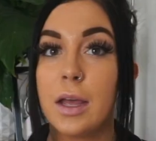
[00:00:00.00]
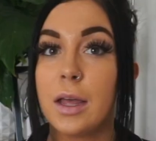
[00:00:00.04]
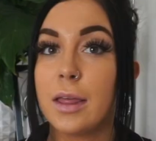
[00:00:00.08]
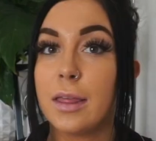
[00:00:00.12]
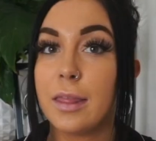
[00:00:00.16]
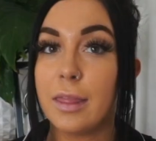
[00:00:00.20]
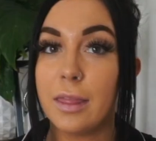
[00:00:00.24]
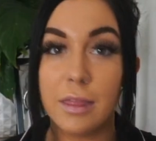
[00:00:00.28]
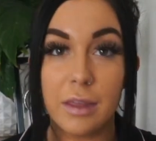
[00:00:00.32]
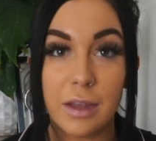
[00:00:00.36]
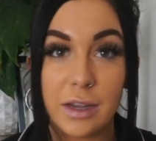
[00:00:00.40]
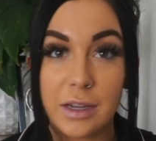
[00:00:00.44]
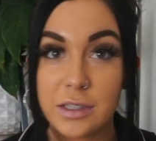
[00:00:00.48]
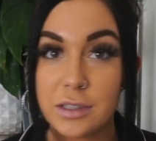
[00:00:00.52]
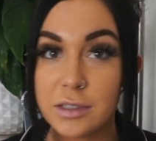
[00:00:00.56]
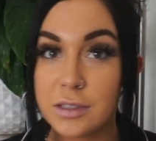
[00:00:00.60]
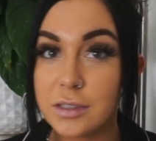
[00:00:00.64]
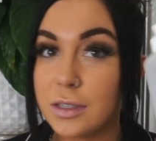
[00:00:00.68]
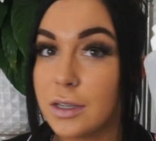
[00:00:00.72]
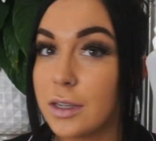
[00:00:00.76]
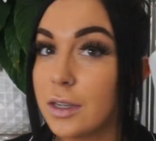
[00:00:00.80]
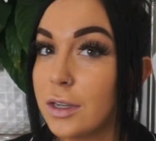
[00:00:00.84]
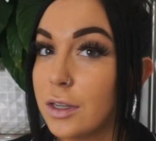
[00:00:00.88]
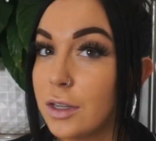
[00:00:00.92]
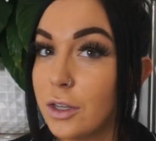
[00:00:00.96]
This
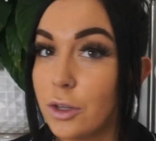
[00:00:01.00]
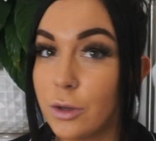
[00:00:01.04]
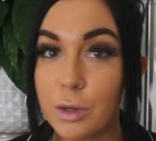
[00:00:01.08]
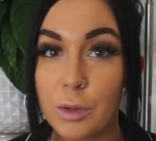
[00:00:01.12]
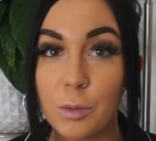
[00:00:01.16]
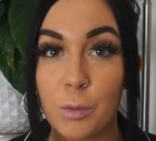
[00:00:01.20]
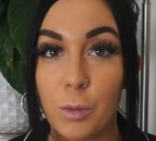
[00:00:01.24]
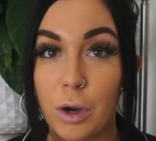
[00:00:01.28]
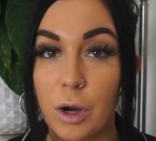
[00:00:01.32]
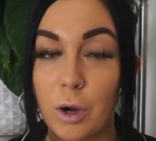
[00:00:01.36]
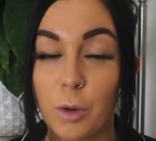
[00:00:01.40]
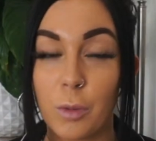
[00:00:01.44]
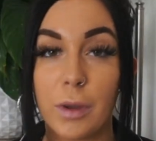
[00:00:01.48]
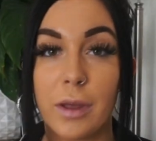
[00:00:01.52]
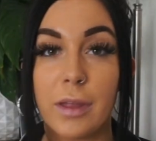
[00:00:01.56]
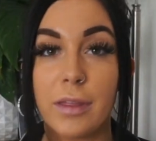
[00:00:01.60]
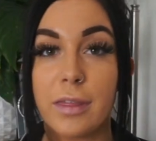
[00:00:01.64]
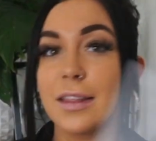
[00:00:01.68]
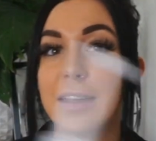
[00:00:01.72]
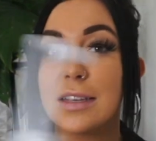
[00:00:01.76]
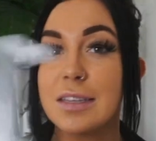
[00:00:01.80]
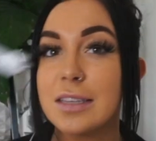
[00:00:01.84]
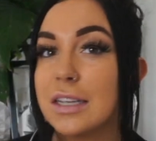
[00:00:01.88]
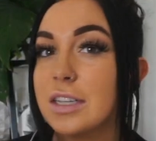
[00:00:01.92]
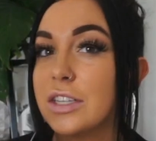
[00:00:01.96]
you can work with.
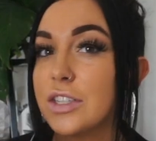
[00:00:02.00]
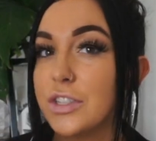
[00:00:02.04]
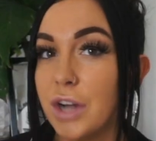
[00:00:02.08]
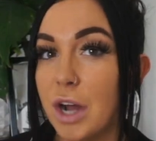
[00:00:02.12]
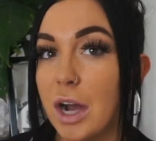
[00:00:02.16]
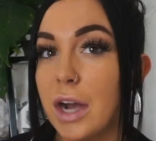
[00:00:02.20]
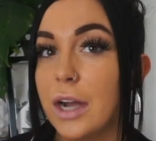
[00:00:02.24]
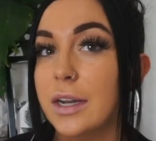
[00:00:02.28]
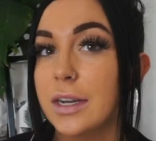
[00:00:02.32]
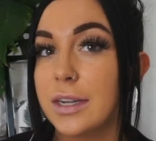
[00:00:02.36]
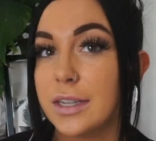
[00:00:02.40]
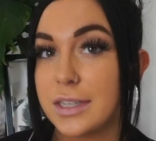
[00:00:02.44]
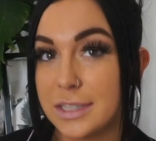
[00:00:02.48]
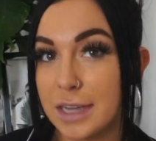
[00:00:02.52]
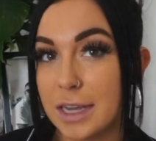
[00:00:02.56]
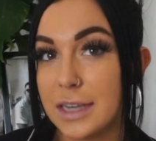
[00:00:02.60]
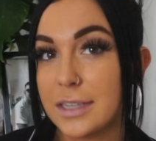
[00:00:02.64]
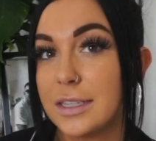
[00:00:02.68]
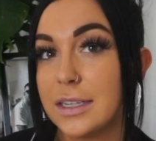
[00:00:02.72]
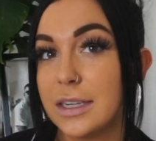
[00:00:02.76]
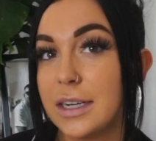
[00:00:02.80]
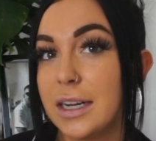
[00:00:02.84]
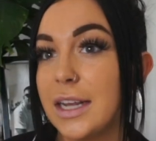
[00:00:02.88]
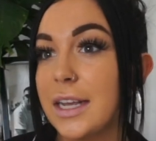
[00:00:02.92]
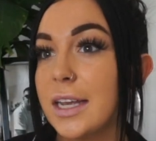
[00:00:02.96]
This is not a
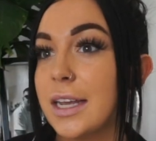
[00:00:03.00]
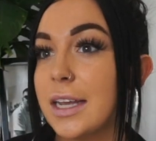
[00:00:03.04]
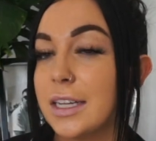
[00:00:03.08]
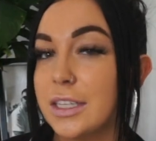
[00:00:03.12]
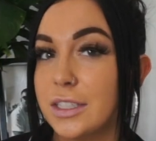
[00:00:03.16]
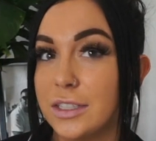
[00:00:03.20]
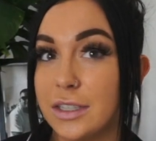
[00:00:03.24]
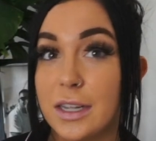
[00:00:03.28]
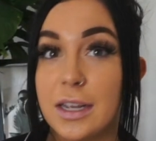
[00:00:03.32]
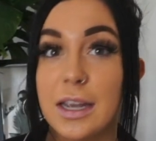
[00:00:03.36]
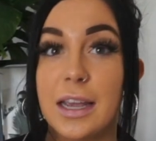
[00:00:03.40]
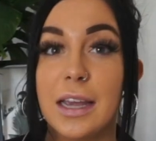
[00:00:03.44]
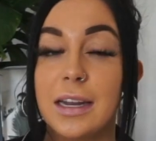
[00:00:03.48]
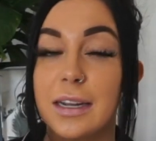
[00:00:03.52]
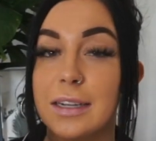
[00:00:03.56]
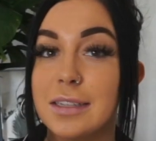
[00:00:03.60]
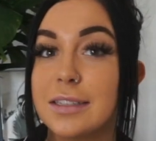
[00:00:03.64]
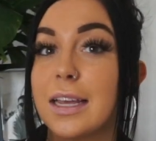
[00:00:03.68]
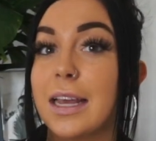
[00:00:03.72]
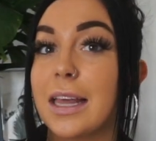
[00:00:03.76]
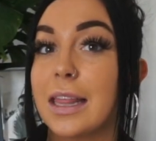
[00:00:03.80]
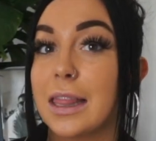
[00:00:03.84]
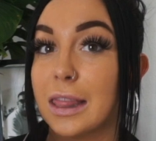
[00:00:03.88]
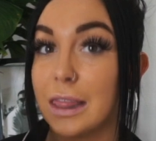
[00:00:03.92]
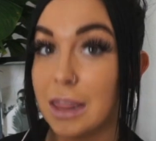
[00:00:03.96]
necessity, it is
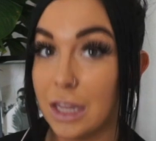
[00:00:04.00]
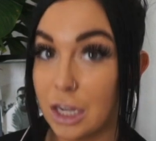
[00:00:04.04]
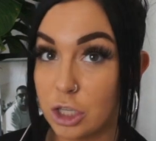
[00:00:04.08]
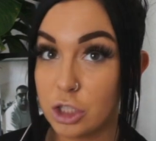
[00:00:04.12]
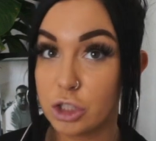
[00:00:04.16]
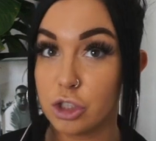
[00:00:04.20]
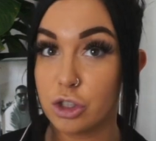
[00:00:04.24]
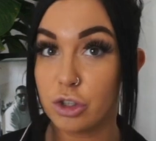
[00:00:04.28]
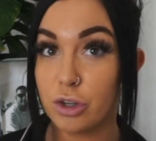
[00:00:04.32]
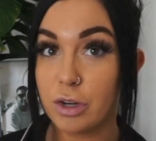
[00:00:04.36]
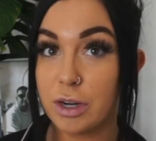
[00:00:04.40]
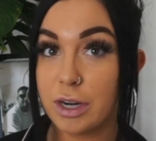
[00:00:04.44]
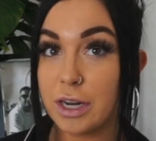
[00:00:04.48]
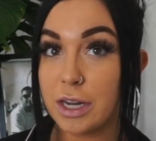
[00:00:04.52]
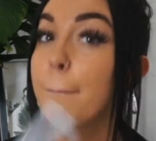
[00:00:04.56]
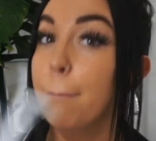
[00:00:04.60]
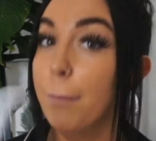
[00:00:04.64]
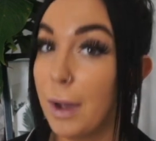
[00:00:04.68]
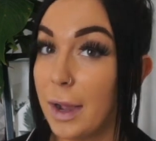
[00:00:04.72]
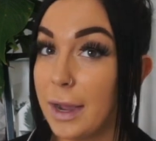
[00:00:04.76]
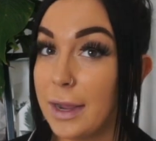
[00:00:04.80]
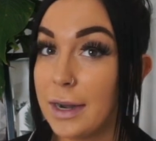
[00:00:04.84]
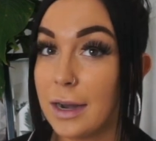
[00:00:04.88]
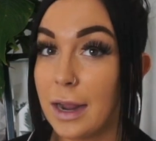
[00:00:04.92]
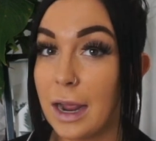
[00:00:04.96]
a luxury,
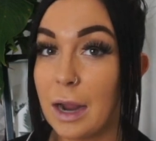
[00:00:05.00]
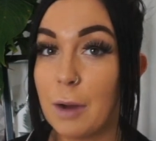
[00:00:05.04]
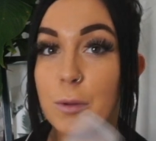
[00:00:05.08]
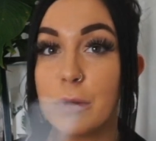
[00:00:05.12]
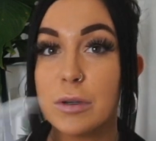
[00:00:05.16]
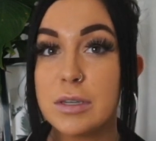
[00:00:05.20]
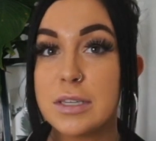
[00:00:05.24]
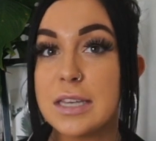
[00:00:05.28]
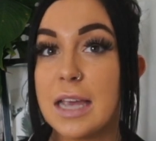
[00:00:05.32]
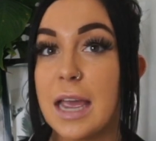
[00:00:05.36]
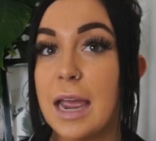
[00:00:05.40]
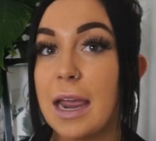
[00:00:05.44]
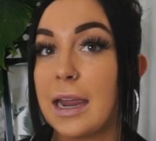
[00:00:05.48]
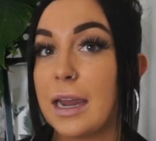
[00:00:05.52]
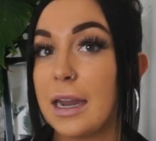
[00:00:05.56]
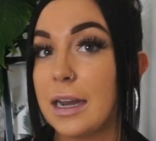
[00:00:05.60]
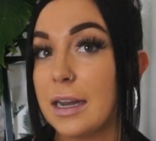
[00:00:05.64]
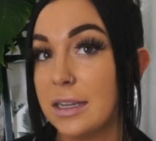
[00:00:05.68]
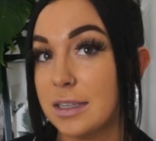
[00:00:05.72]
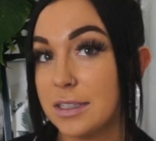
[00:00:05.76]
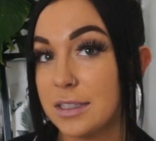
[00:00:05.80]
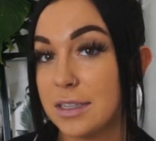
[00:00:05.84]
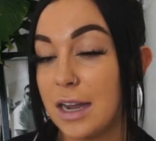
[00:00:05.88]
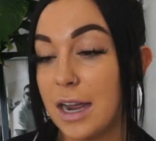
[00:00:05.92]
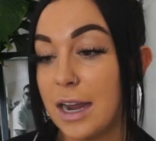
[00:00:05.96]
but I will say it
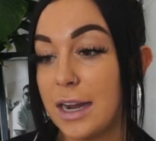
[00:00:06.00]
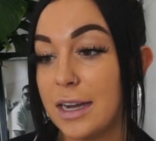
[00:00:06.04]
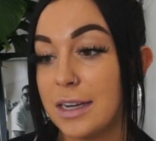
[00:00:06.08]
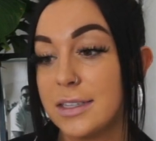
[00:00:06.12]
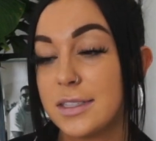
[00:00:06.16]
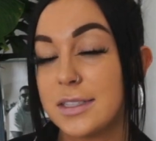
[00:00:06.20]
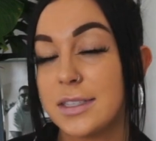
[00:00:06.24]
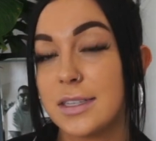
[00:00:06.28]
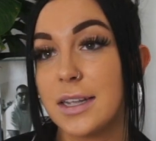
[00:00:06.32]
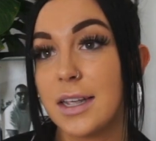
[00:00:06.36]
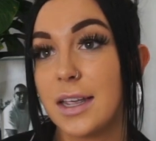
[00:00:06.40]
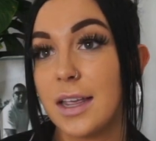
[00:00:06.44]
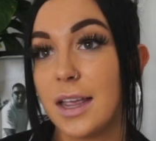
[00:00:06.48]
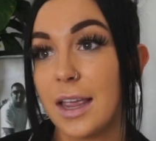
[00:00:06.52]
is nice.